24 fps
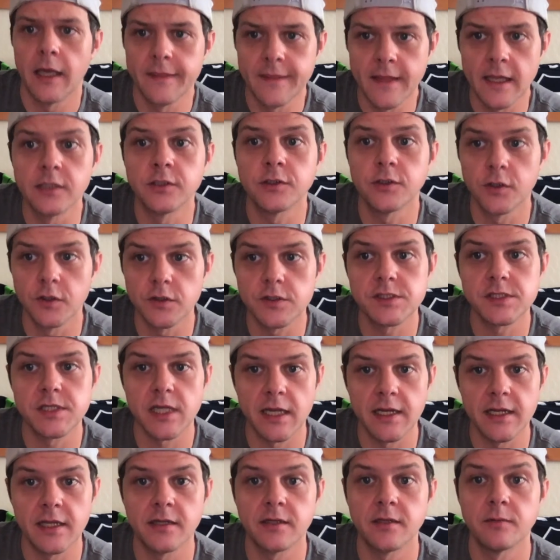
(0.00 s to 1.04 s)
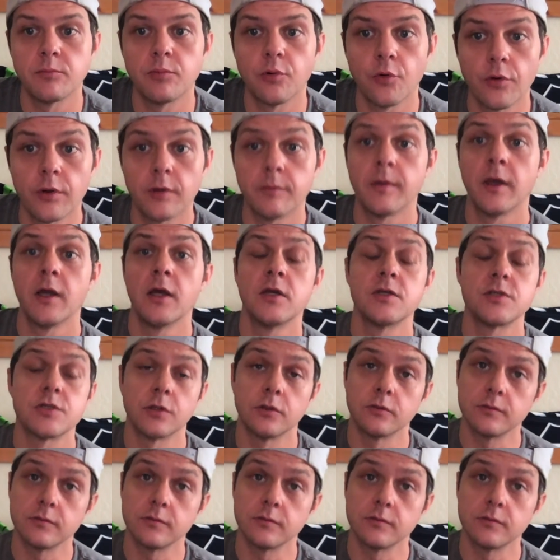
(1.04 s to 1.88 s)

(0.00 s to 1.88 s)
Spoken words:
then Cook's tight end Emporium. So